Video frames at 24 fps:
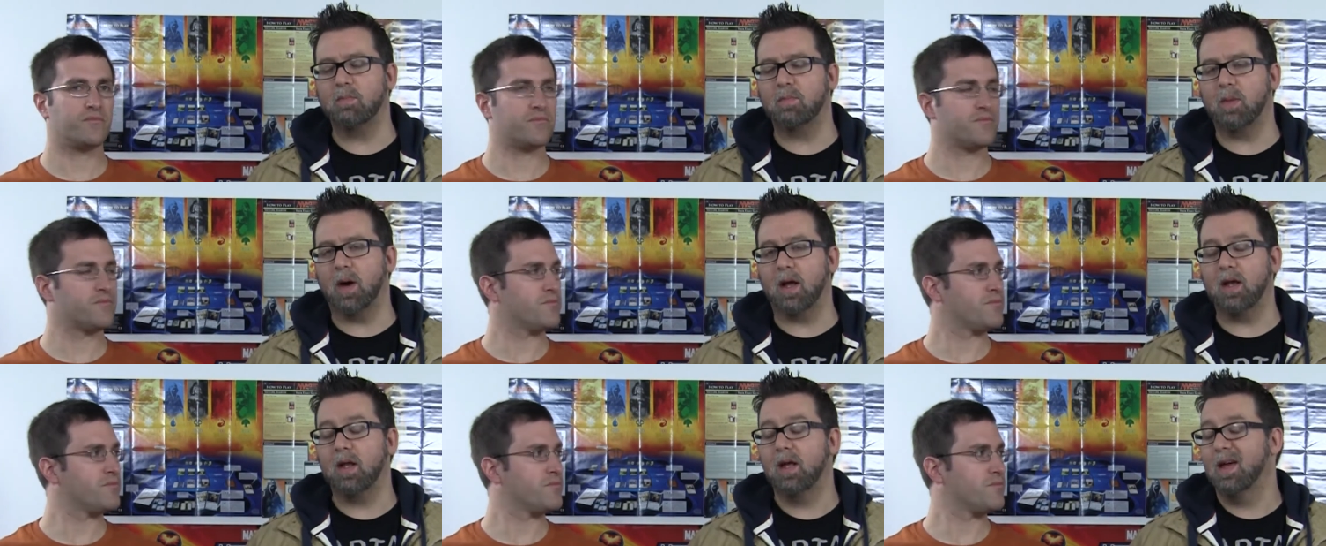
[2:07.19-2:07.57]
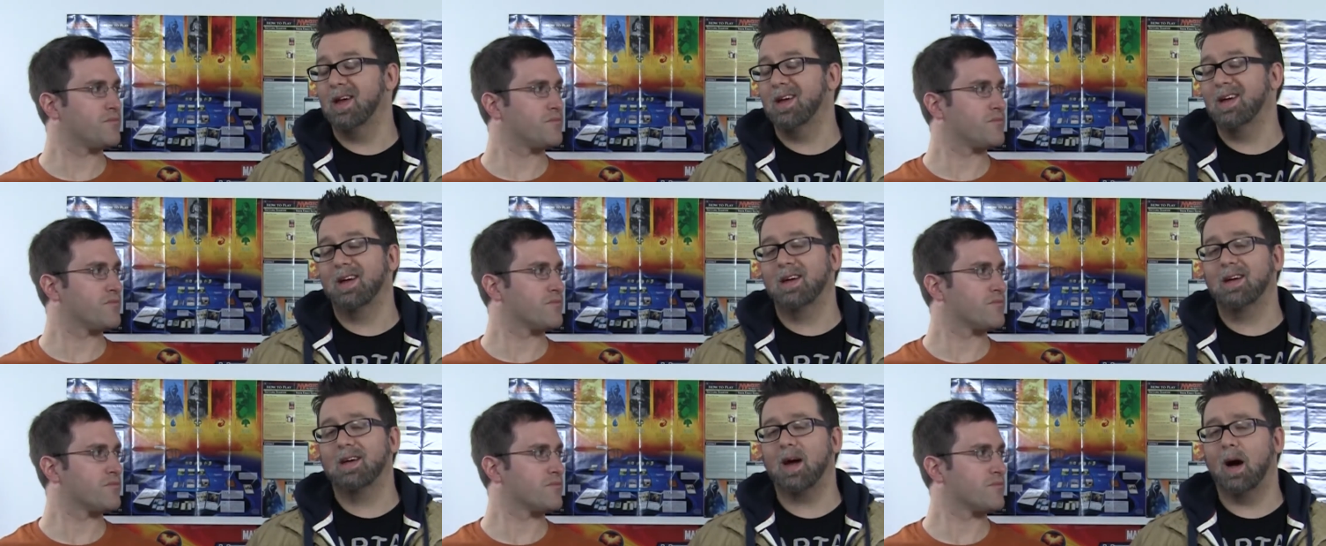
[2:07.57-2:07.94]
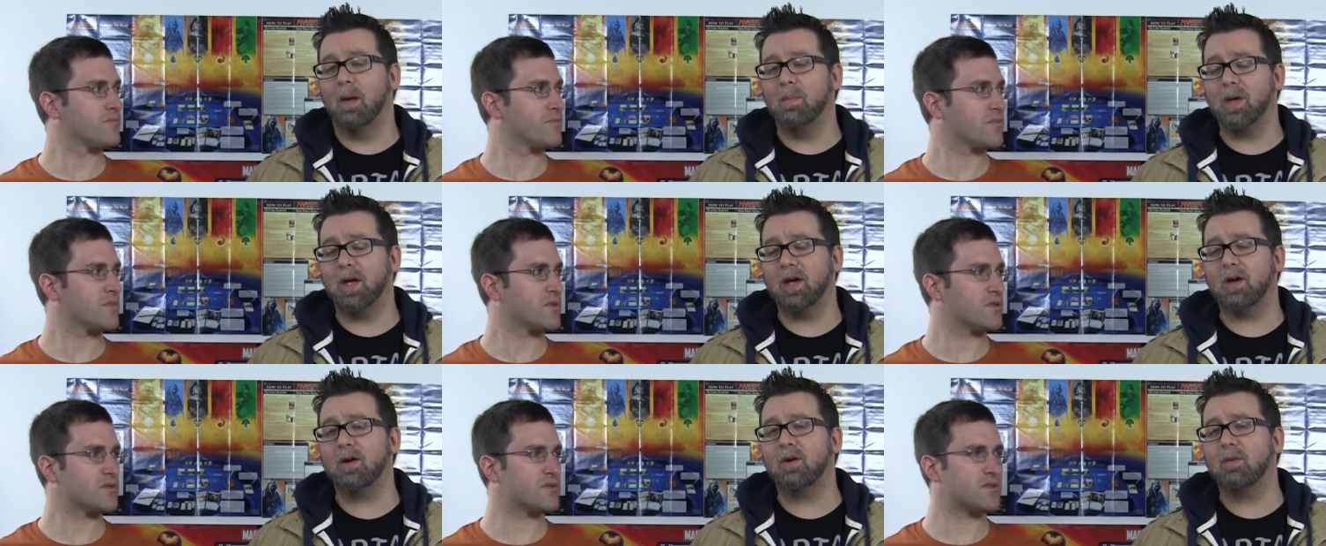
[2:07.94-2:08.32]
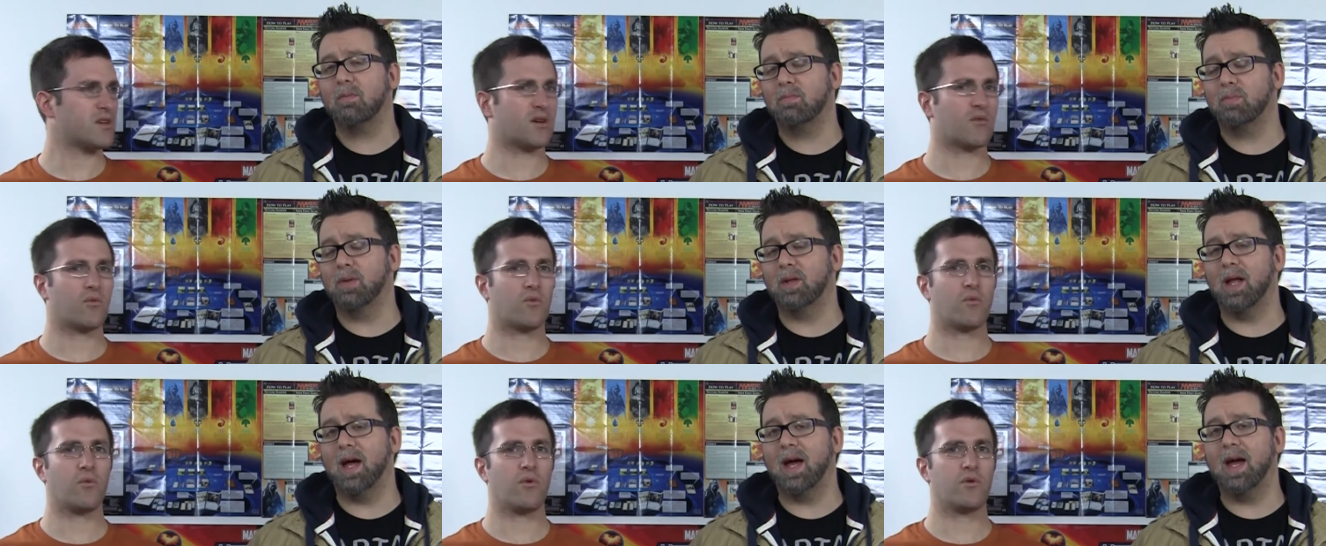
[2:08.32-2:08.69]
Speaker 1: it, but come here,
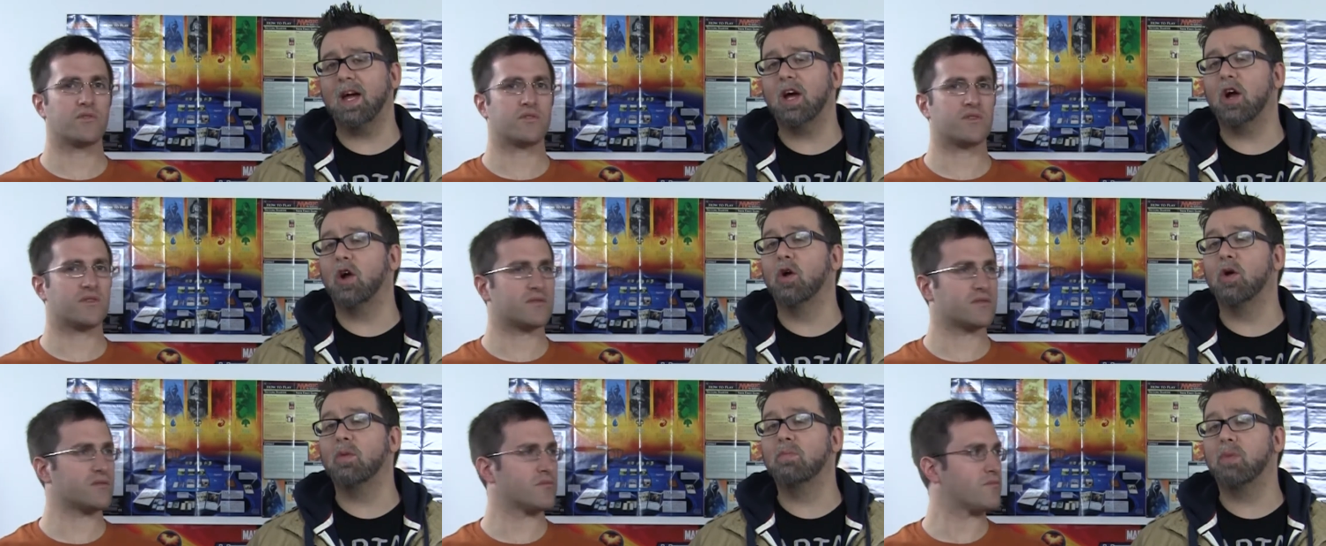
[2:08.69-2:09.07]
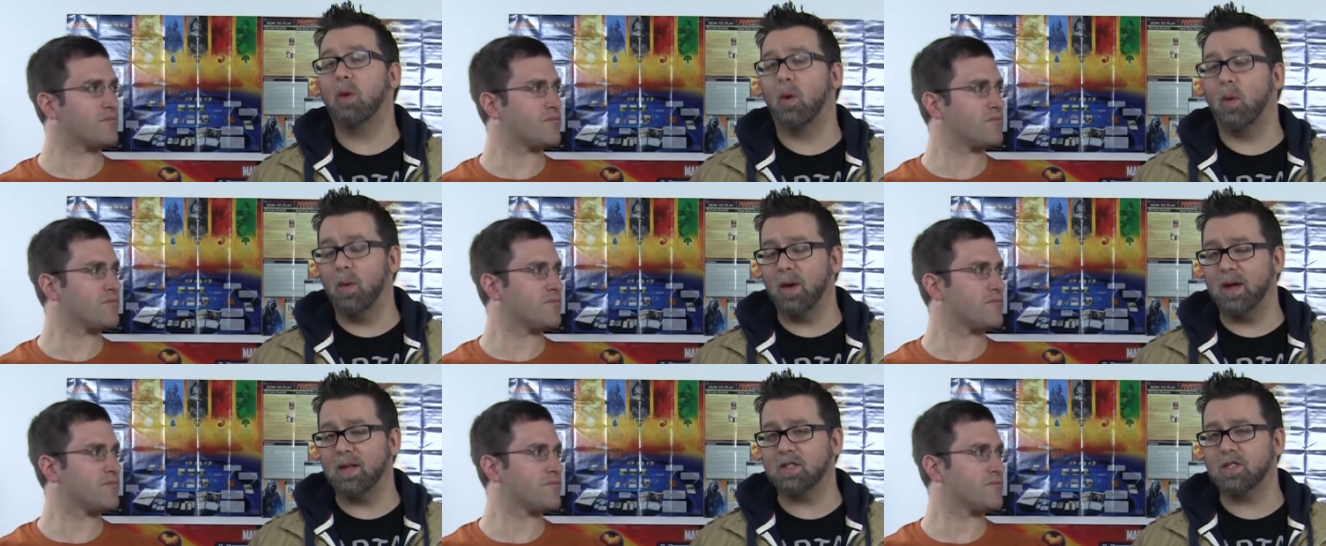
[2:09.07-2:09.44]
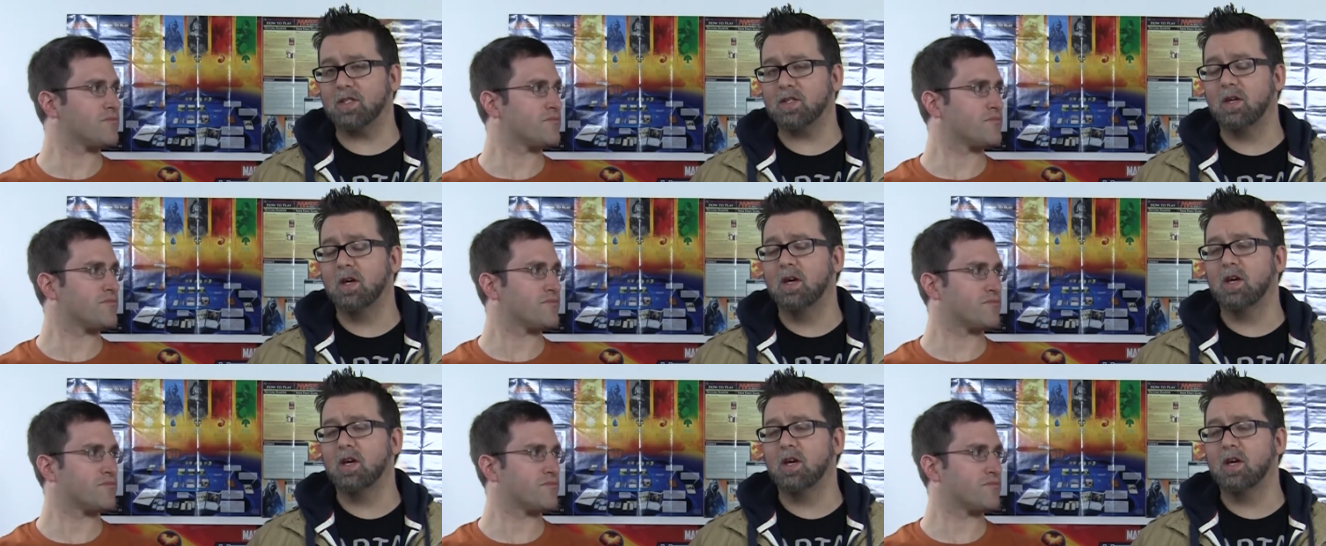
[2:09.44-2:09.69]
play, earn points.